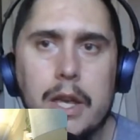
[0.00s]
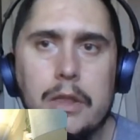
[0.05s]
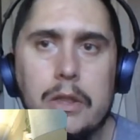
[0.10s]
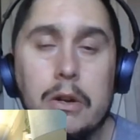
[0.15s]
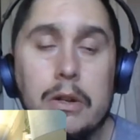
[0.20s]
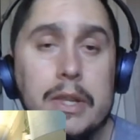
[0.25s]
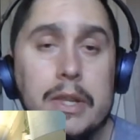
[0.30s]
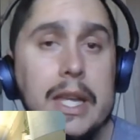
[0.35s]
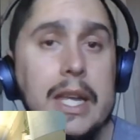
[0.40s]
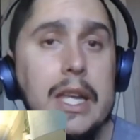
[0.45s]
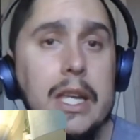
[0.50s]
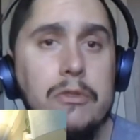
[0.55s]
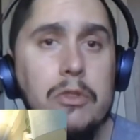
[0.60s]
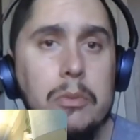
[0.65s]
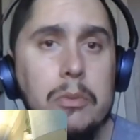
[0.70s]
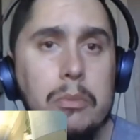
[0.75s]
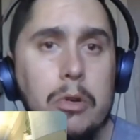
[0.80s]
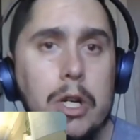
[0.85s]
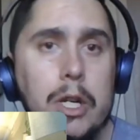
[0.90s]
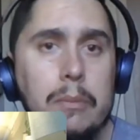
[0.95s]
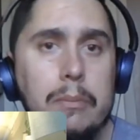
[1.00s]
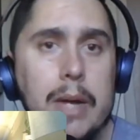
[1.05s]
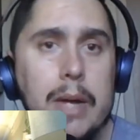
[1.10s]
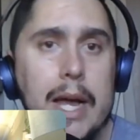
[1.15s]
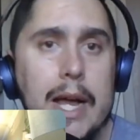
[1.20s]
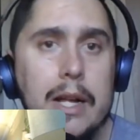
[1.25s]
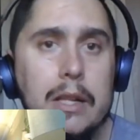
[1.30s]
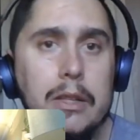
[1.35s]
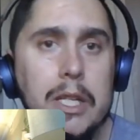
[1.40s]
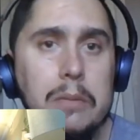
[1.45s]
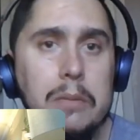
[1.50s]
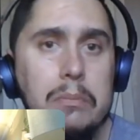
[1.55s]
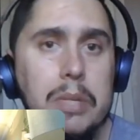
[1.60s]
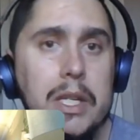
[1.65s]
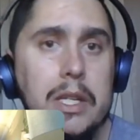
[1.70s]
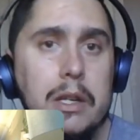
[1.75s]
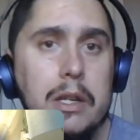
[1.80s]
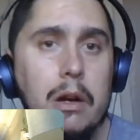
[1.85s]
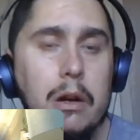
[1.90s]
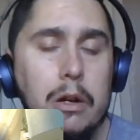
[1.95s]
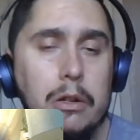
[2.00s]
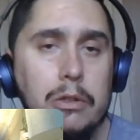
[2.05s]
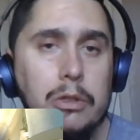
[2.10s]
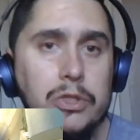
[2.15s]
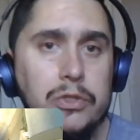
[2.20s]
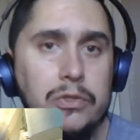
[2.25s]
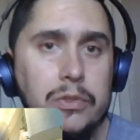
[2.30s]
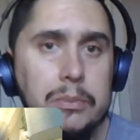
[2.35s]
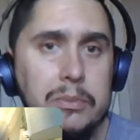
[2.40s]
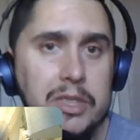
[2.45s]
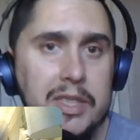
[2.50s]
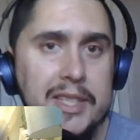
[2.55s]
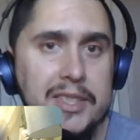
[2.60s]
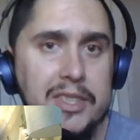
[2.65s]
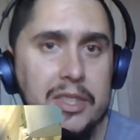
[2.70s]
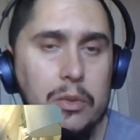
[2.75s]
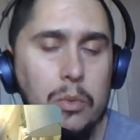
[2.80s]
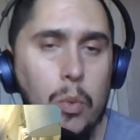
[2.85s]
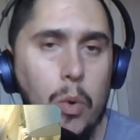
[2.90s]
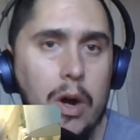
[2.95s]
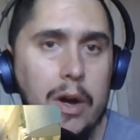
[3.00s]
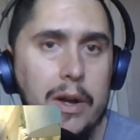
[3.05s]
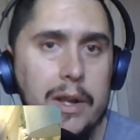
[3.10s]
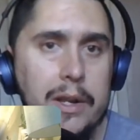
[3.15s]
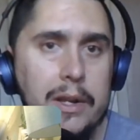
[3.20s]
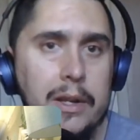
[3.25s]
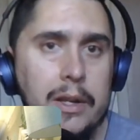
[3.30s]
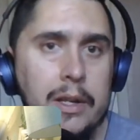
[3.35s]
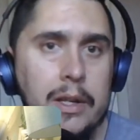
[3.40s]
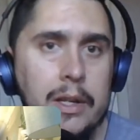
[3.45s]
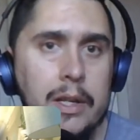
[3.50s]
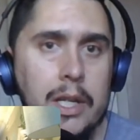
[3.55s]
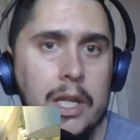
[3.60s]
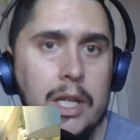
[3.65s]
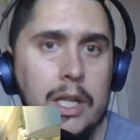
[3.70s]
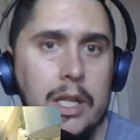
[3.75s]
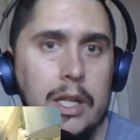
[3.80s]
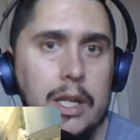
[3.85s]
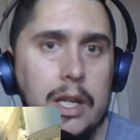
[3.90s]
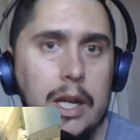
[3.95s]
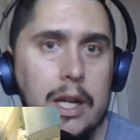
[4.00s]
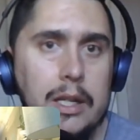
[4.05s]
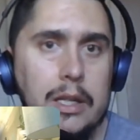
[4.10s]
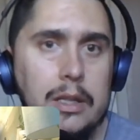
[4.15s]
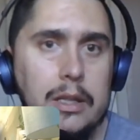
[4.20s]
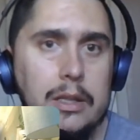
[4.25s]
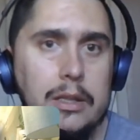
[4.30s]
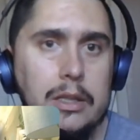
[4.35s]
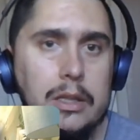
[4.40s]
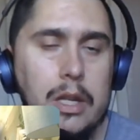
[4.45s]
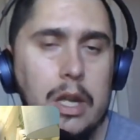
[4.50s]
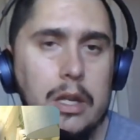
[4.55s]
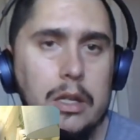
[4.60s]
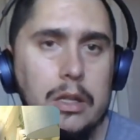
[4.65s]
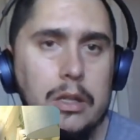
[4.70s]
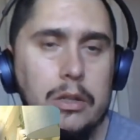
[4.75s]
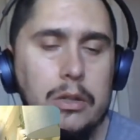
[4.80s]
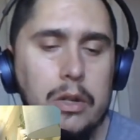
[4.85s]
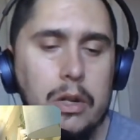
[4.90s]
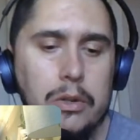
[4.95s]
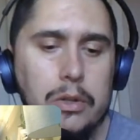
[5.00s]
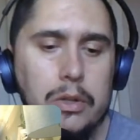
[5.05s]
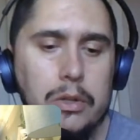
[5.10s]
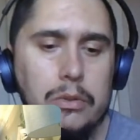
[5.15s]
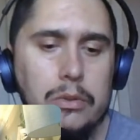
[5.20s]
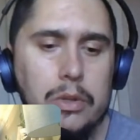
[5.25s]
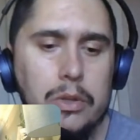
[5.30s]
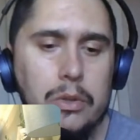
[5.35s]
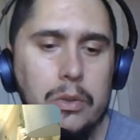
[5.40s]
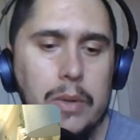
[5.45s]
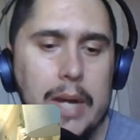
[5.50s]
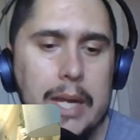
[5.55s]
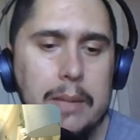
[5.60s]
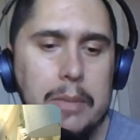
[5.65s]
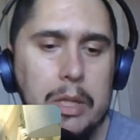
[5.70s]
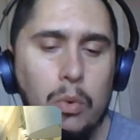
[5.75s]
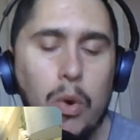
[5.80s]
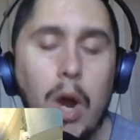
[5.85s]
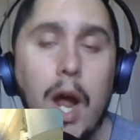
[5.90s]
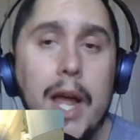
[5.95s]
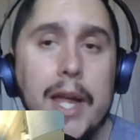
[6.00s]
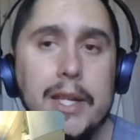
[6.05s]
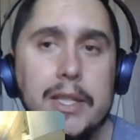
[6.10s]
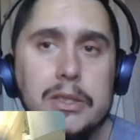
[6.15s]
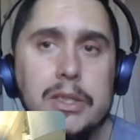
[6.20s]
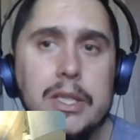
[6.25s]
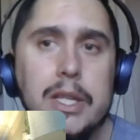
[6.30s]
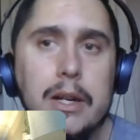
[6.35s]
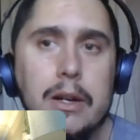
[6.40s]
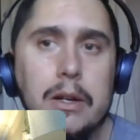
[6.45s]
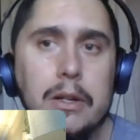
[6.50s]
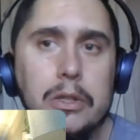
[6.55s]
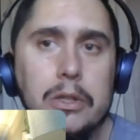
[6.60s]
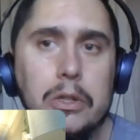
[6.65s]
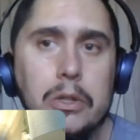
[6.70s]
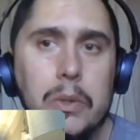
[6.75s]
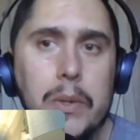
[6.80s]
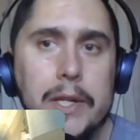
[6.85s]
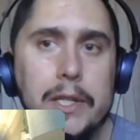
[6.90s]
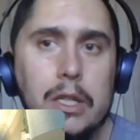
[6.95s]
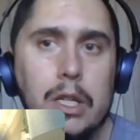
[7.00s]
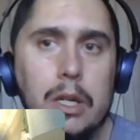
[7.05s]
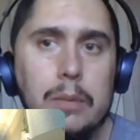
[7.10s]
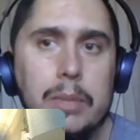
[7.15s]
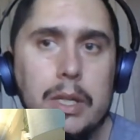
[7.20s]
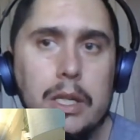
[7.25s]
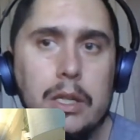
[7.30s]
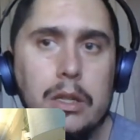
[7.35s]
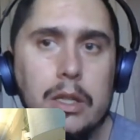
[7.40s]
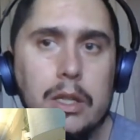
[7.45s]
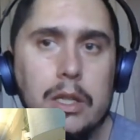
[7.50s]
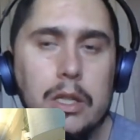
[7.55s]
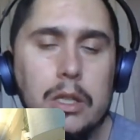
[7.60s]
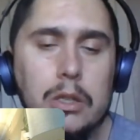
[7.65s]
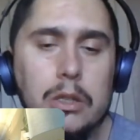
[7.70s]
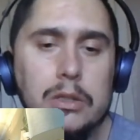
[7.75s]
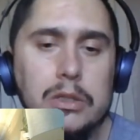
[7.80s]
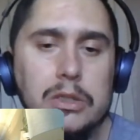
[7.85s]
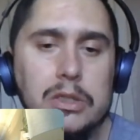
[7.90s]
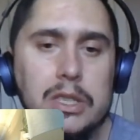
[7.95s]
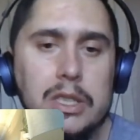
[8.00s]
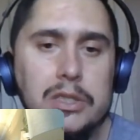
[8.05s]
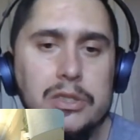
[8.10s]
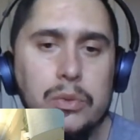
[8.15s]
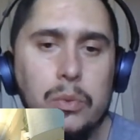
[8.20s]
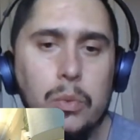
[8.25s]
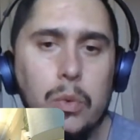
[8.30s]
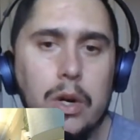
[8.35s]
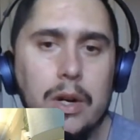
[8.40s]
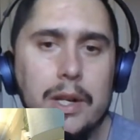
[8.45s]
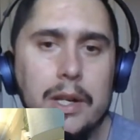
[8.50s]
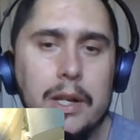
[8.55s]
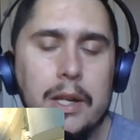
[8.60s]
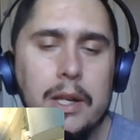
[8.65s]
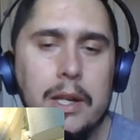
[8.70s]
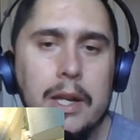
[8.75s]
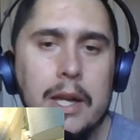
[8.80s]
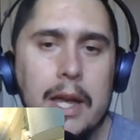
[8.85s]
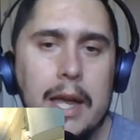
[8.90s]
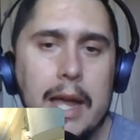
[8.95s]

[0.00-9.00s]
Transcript: together, and they even bring back like big characters from season one. You do Amy Ryan's character, who ended up being the killer in season one,